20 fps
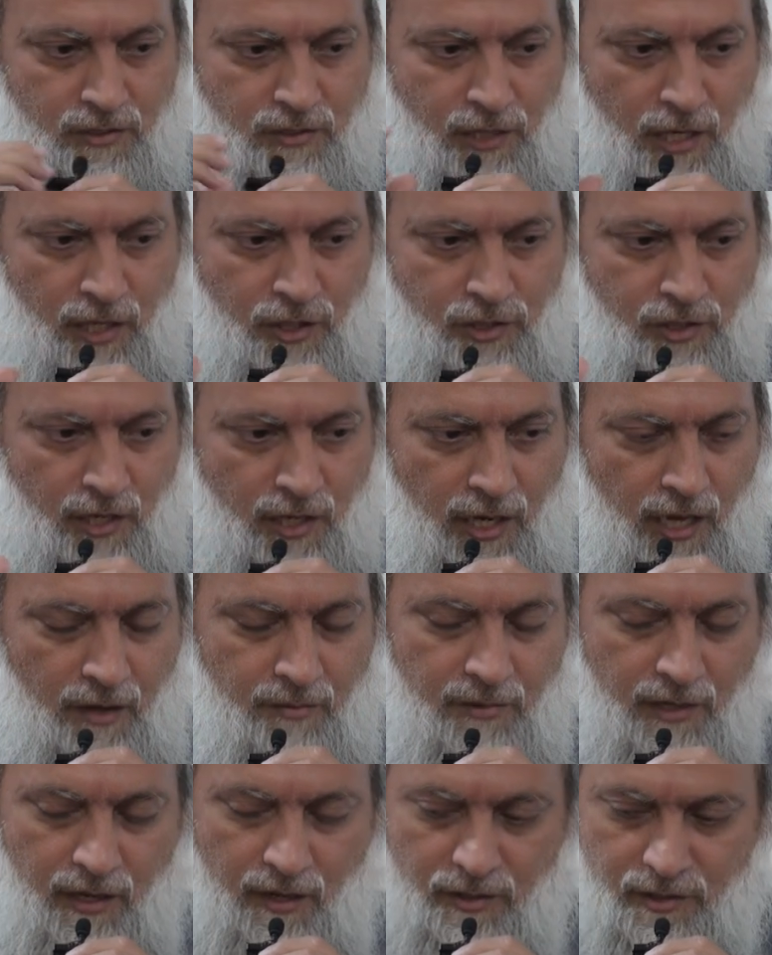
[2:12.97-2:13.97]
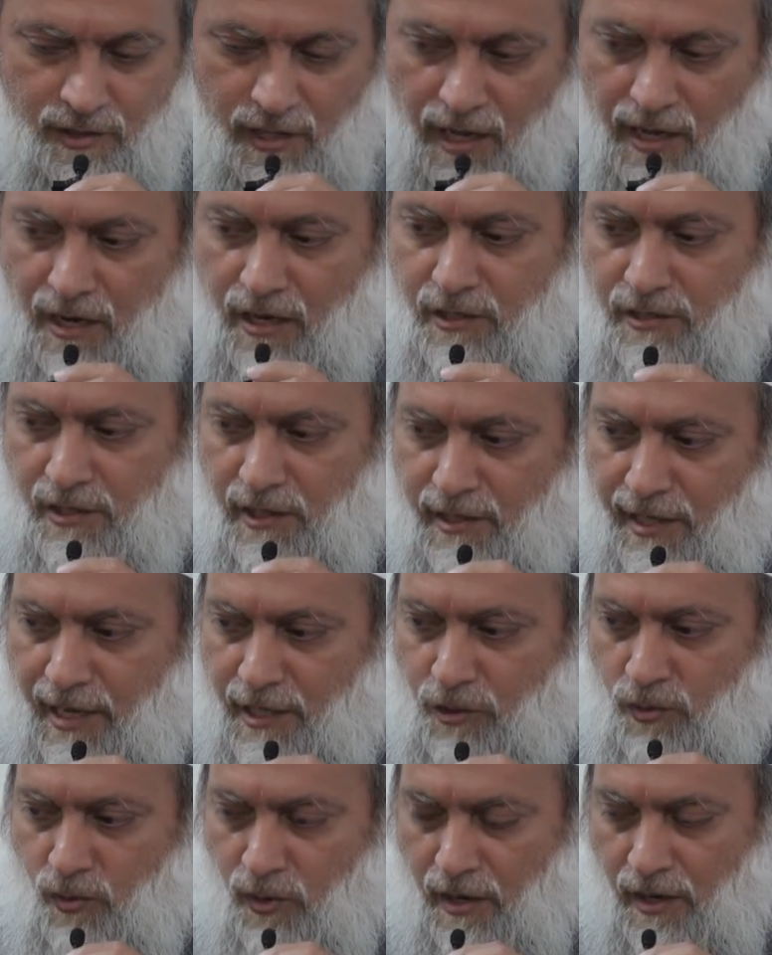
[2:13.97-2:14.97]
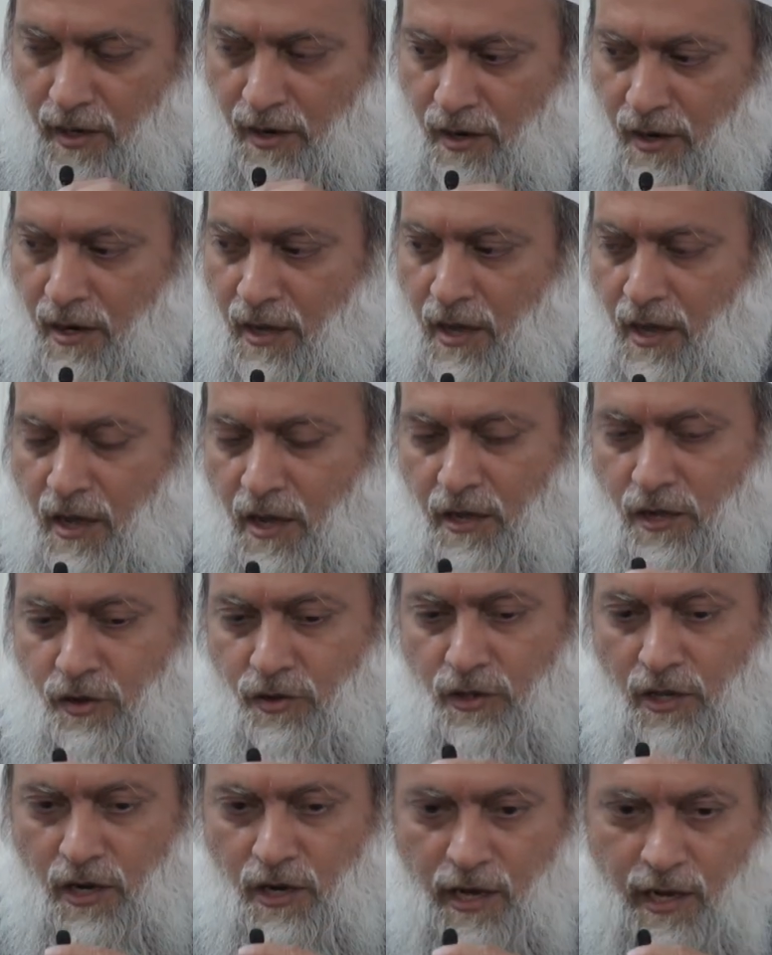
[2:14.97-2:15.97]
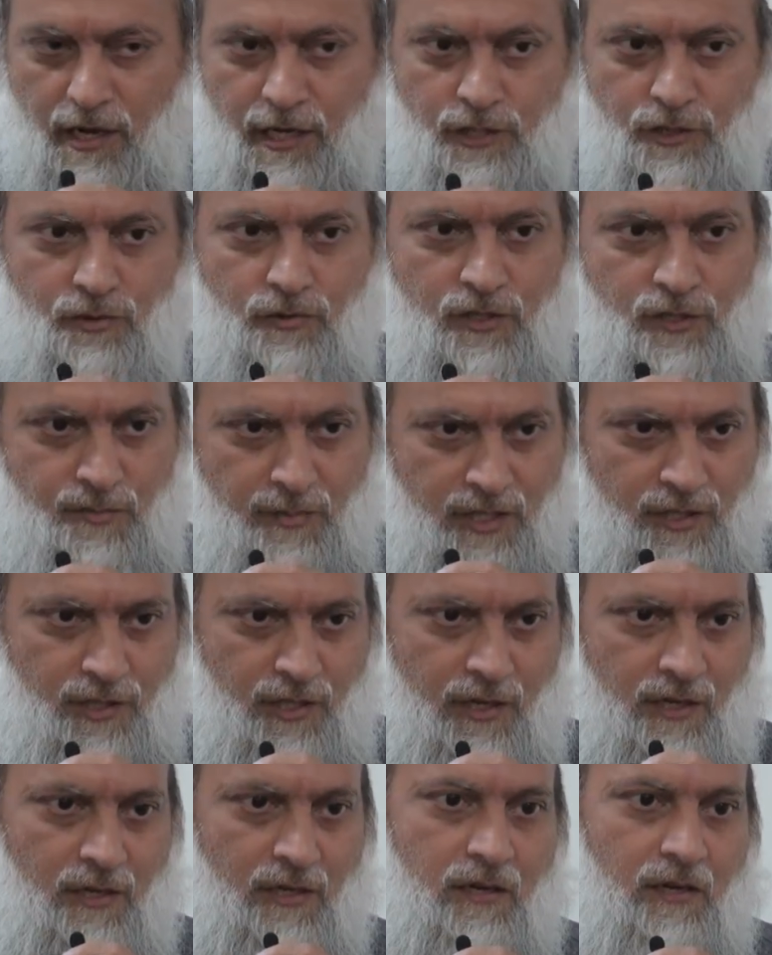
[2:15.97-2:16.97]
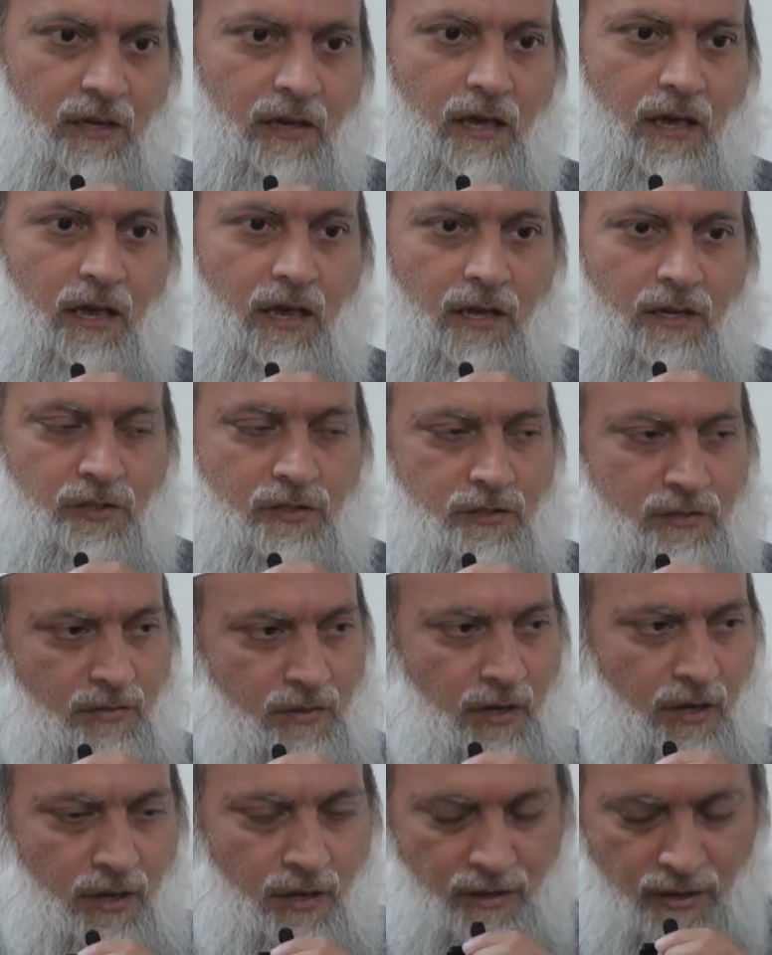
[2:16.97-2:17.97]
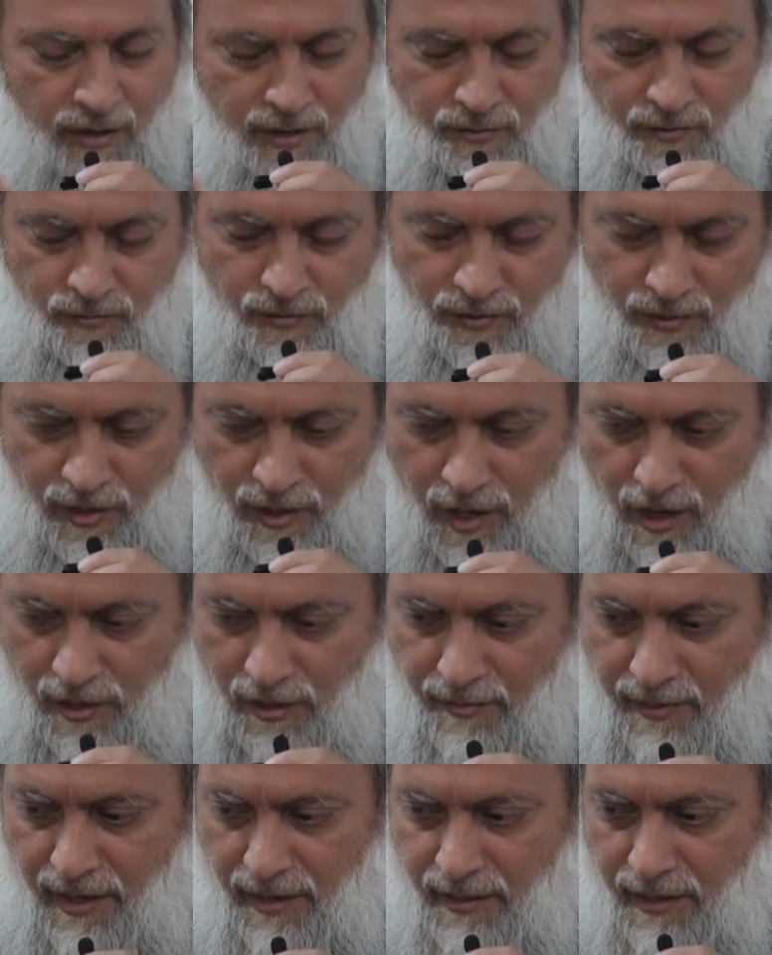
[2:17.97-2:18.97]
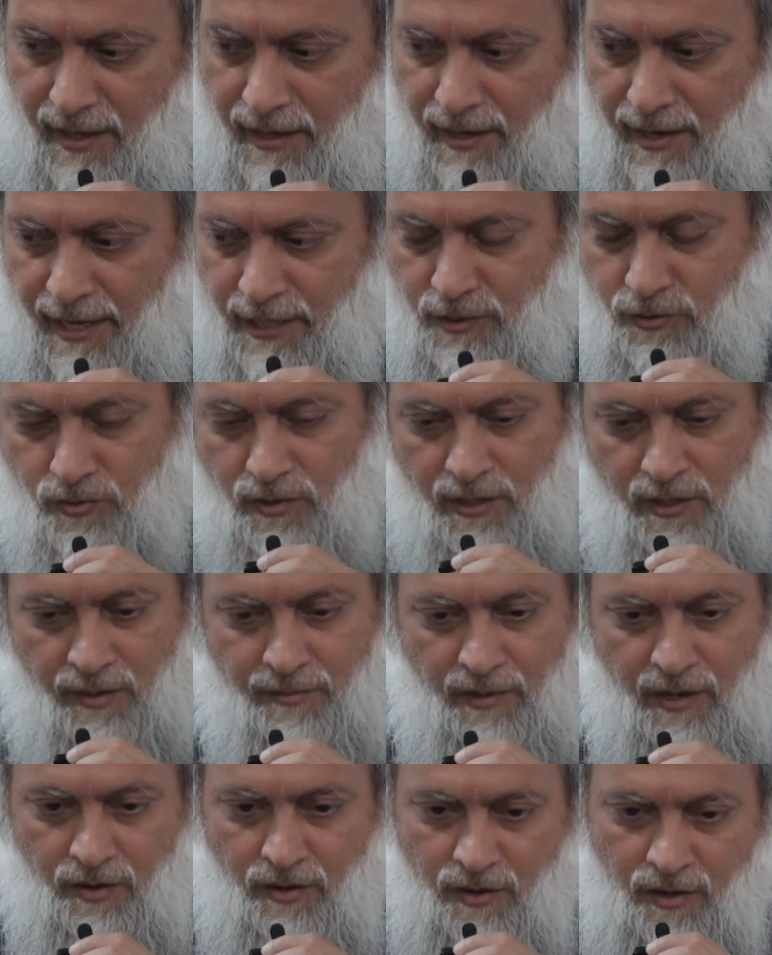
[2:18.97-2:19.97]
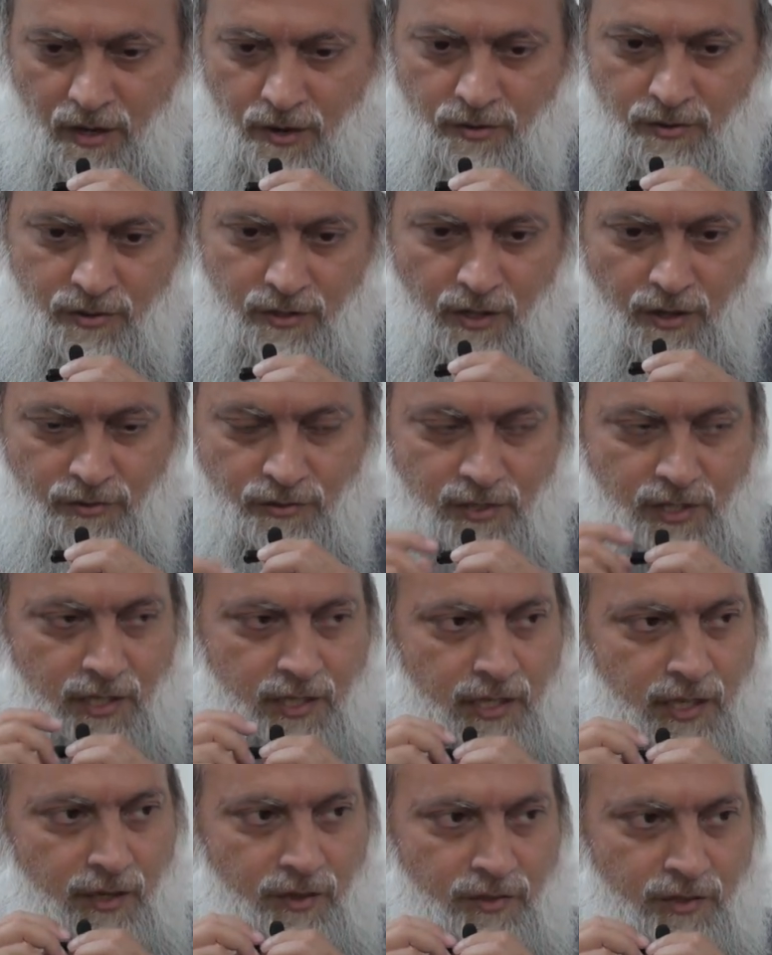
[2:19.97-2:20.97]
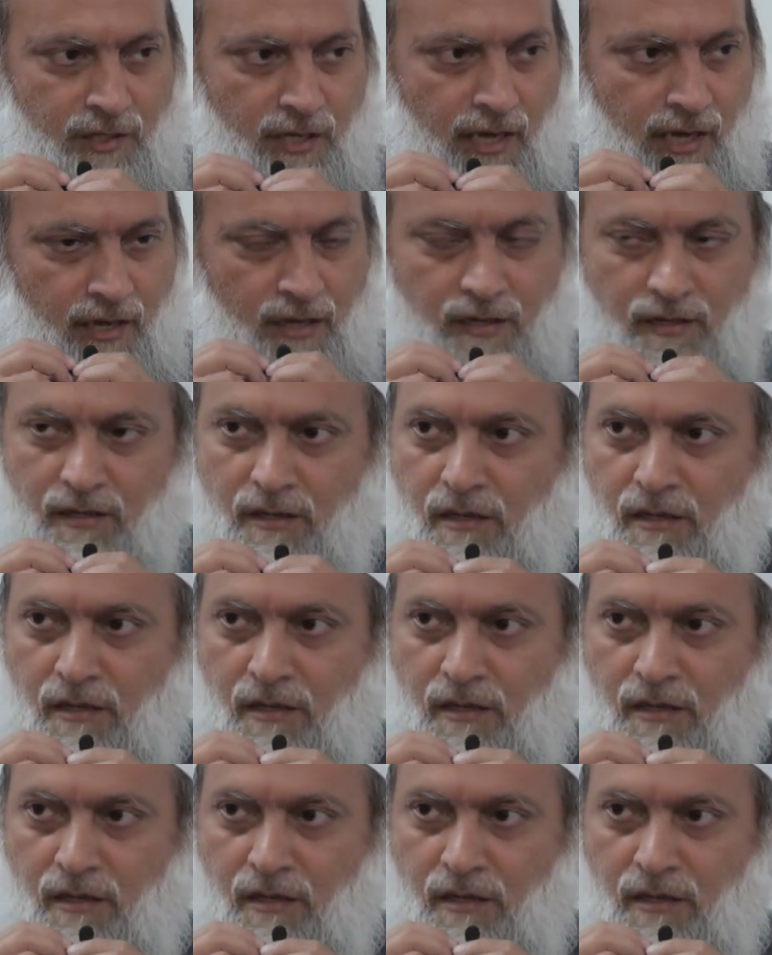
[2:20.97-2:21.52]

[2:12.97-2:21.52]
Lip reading: changed the name there. It's Araj, and that's where, you know, the luggage was missing, and, you know, and we talked about that last week. I'm not going to go into those details today.